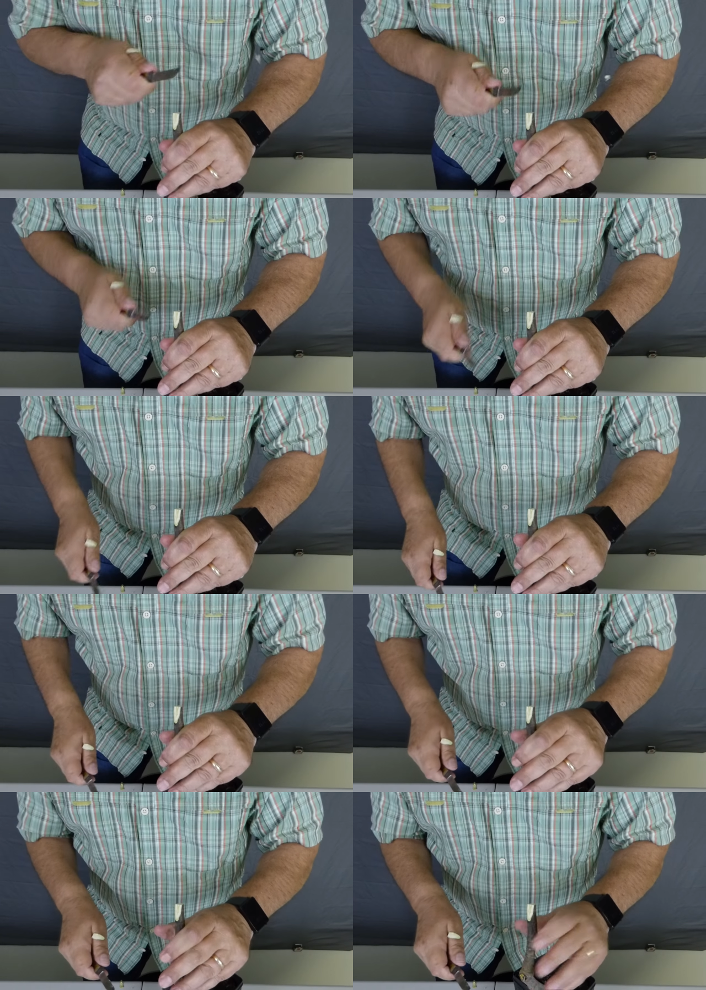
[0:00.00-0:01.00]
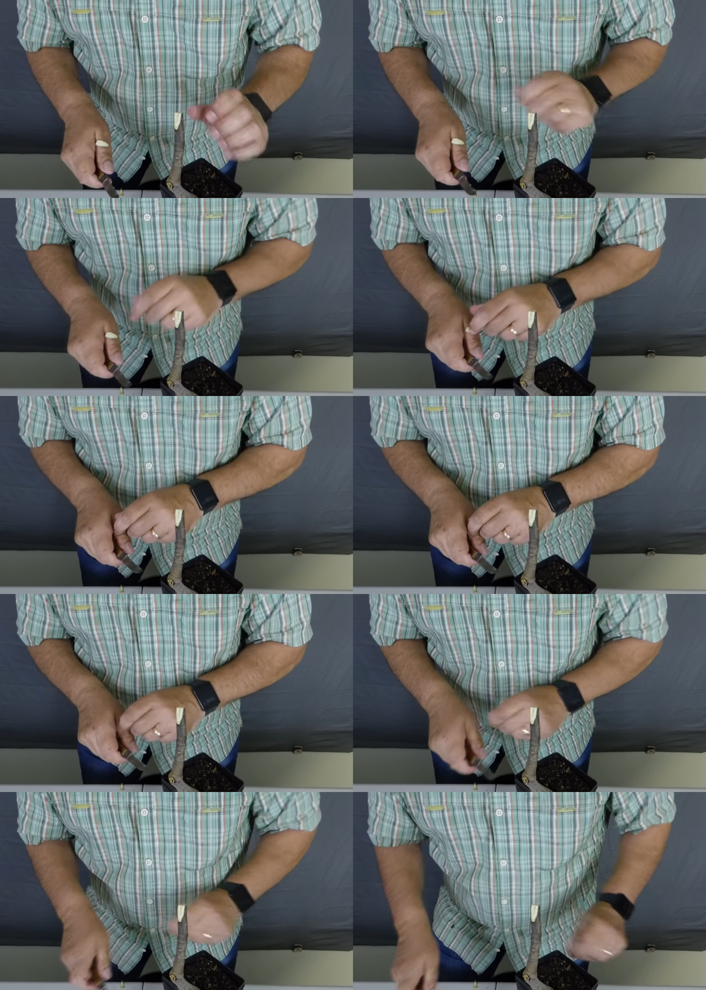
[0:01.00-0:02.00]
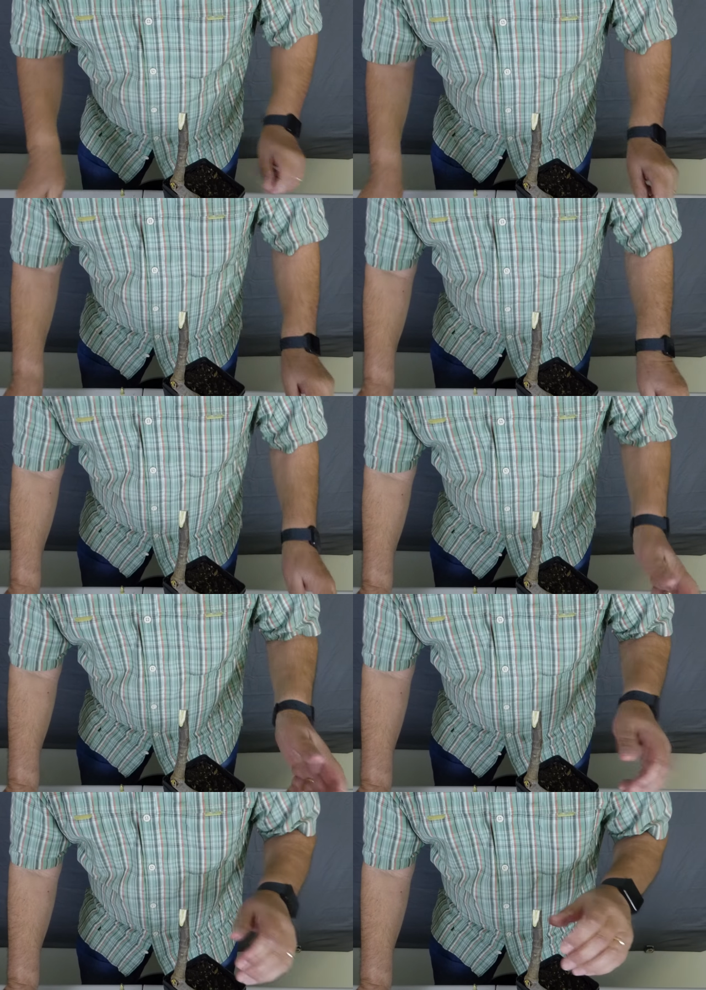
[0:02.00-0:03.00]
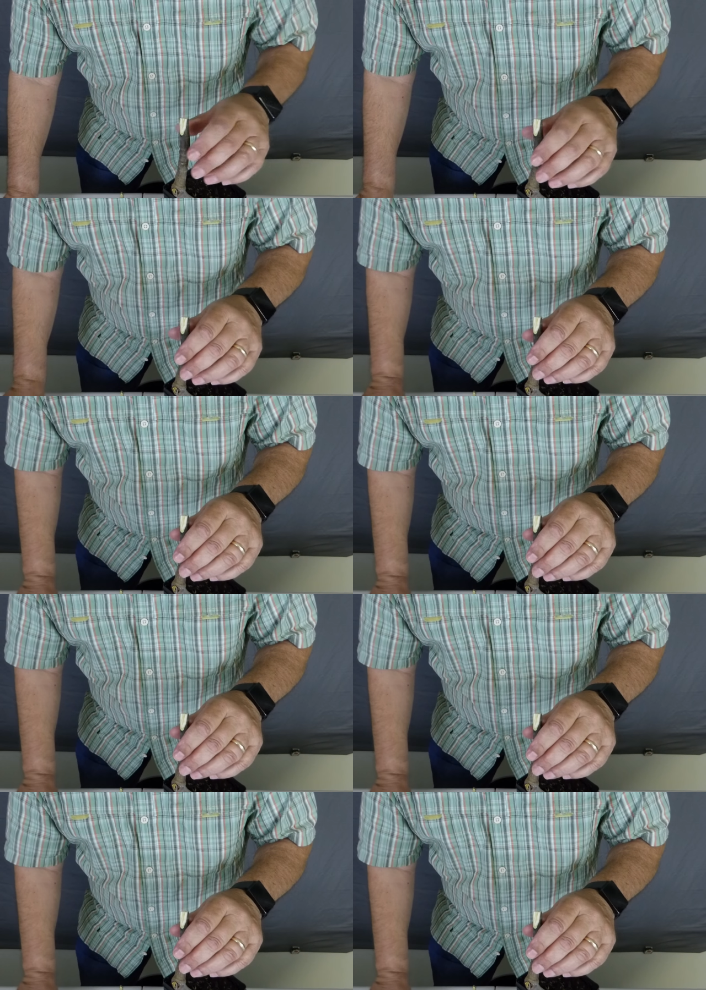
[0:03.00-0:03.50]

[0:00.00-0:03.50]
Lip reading: No face is visible, so there are no lips to read.